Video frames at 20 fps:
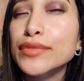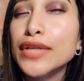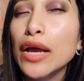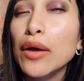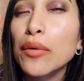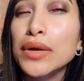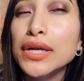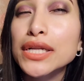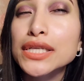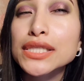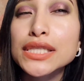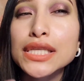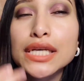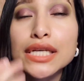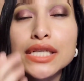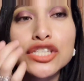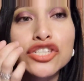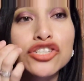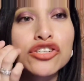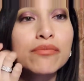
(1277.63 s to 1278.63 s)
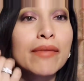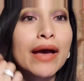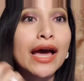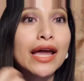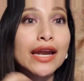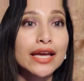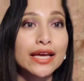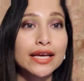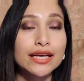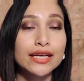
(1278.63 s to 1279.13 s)
I want something
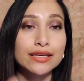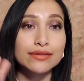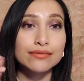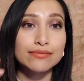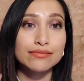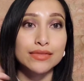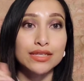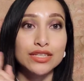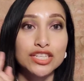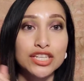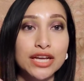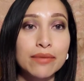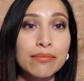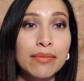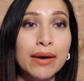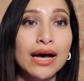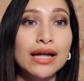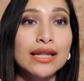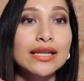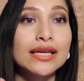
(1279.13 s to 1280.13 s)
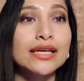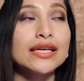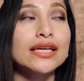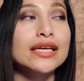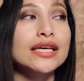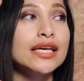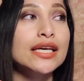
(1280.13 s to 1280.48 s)
dramatic. The Jade palette.